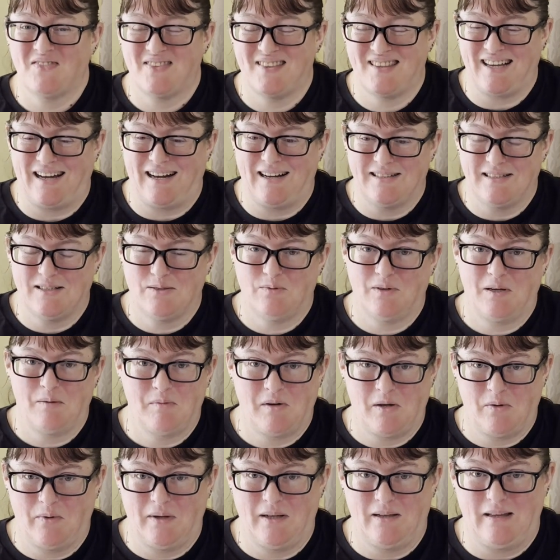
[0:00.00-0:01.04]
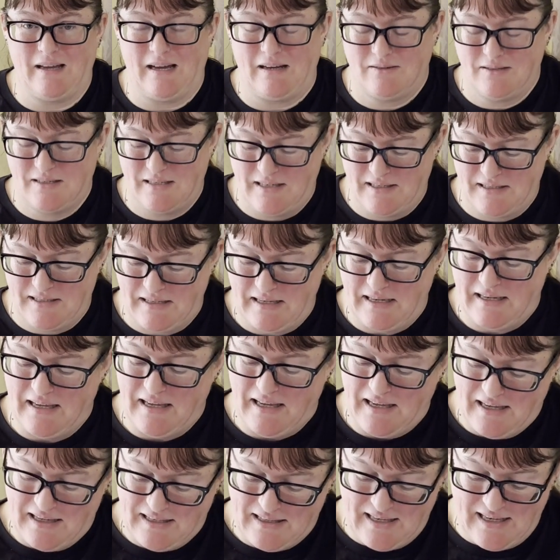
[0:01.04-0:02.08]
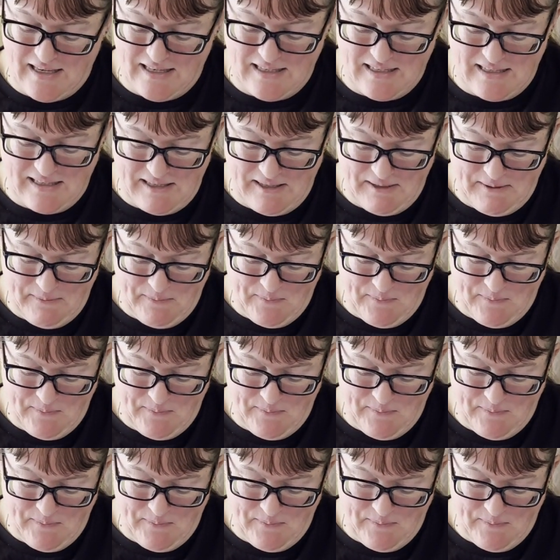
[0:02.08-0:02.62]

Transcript: That's where my wheelhouse is. This